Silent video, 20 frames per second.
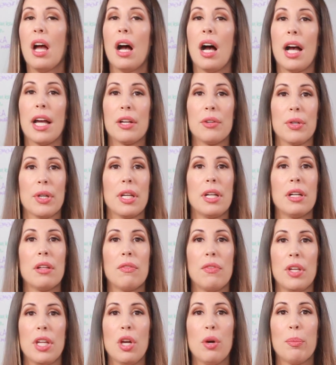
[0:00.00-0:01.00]
I created a
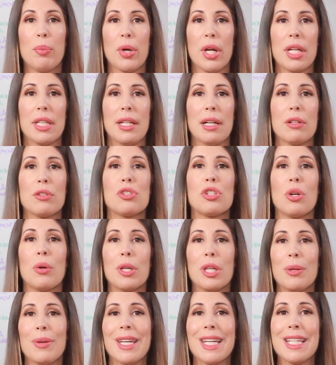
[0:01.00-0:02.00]
video breakdown
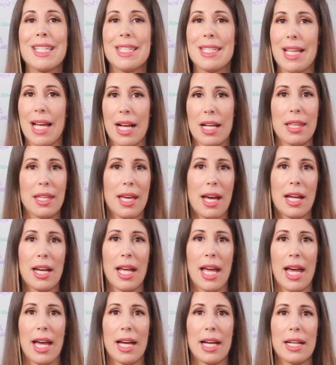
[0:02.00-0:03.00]
showing you exactly how
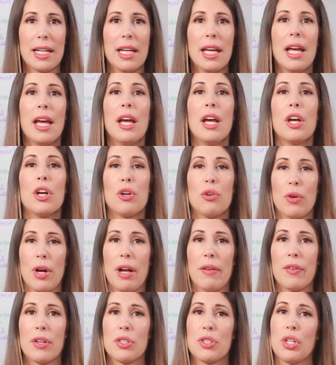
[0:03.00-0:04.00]
to add
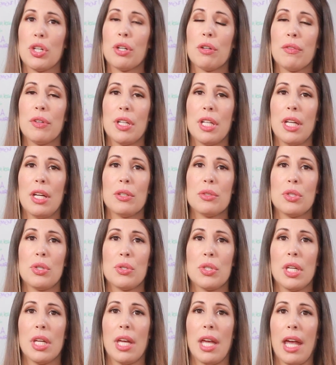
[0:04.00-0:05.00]
graphics to your videos
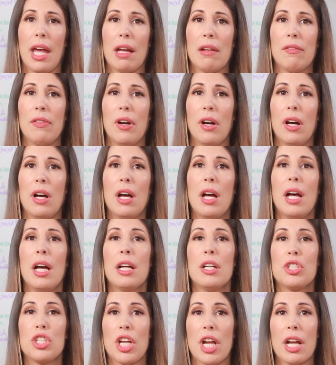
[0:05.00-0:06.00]
using Canva.
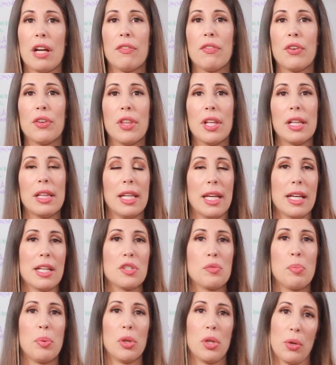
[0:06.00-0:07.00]
Check for the
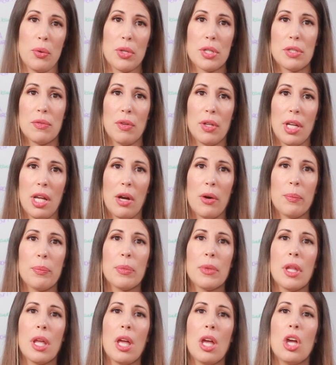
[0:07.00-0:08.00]
links below this video.
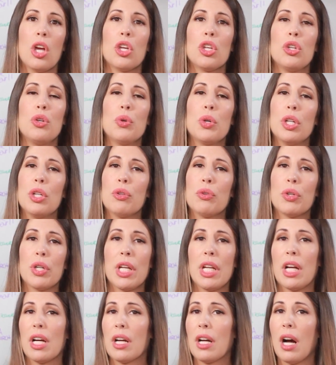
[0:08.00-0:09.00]
You can
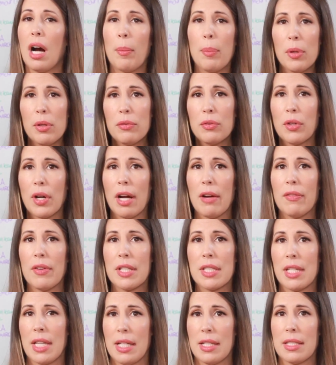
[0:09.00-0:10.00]
create a couple of
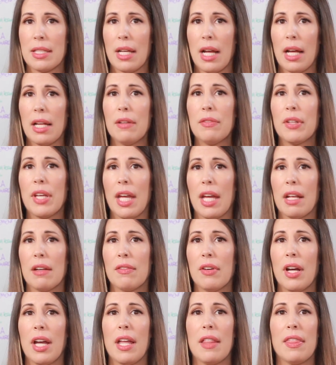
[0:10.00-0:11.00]
graphics inside of
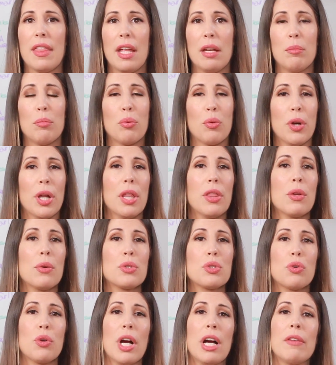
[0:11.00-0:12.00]
Canva and then bring
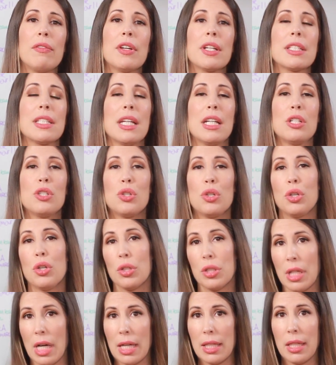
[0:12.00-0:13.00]
those graphics into your
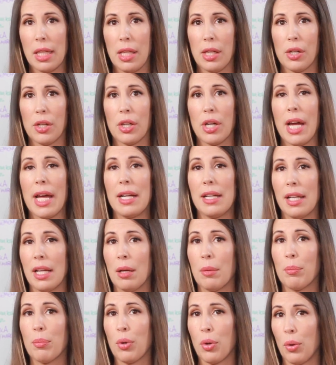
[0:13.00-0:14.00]
nonlinear
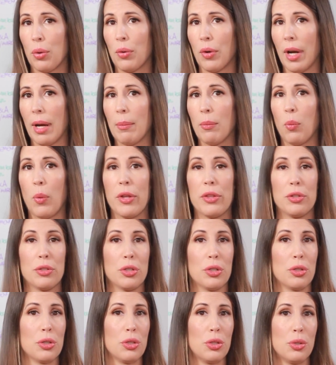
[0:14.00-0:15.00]
editing program, whether
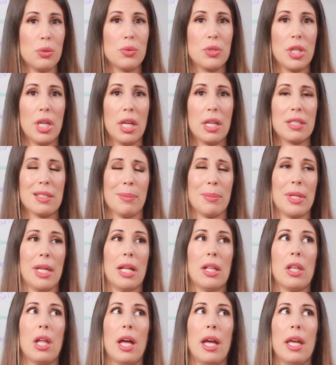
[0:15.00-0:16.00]
you're using
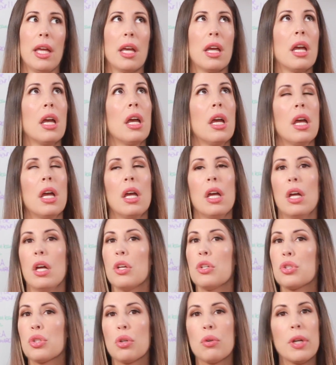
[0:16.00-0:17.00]
something like
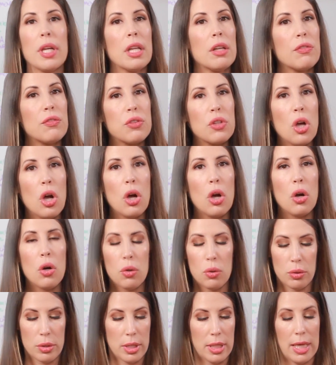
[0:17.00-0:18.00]

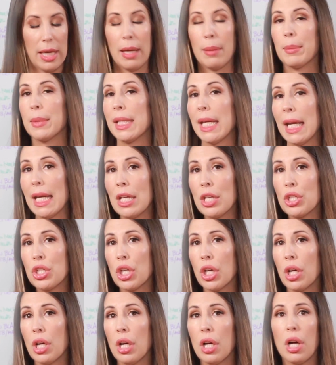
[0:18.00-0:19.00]
ScreenFlow,
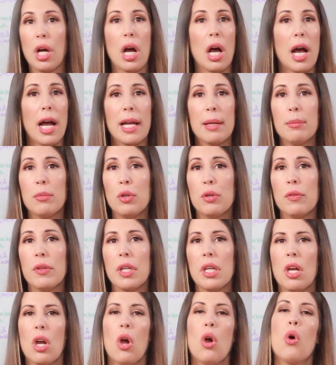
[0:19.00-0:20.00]
Camtasia,
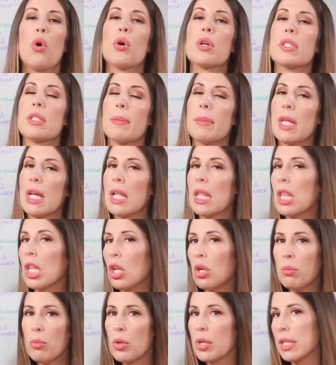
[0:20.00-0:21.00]
iMovie, or something a
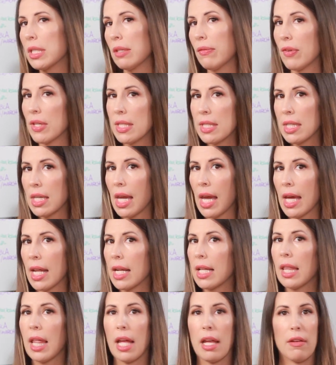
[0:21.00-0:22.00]
little more
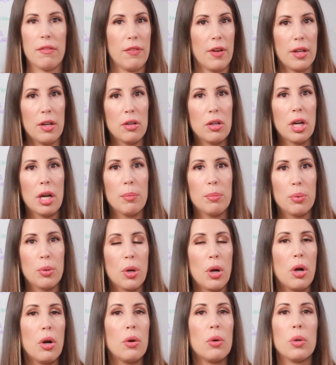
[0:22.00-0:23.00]
sophisticated like Final Cut
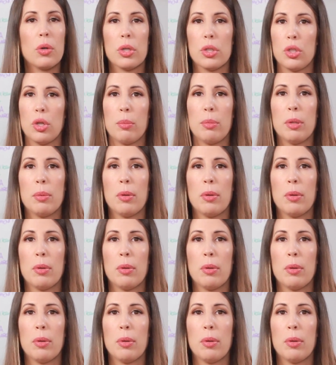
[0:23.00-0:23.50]
Pro or Adobe